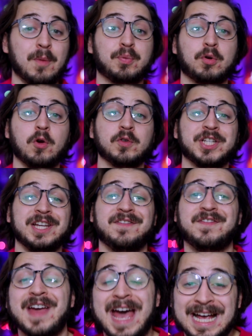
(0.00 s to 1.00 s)
approaching
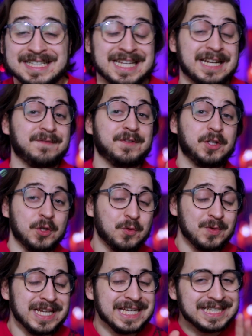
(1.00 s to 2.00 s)
fast, and if
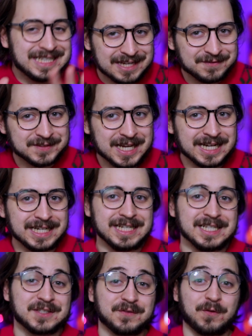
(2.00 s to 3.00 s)
you need gift
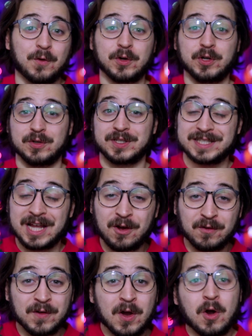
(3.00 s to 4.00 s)
ideas for
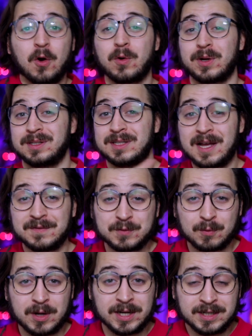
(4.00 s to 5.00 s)
yourself or a loved
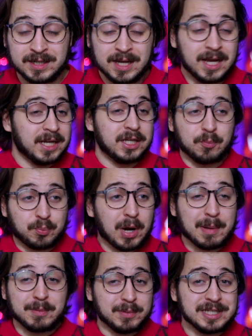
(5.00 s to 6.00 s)
one, you're
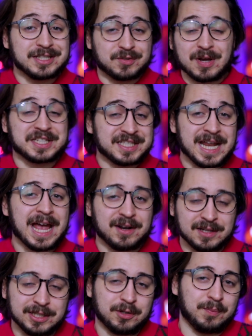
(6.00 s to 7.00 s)
probably stressing out a
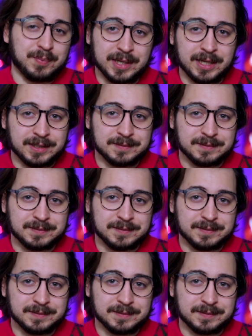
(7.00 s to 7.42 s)
little bit.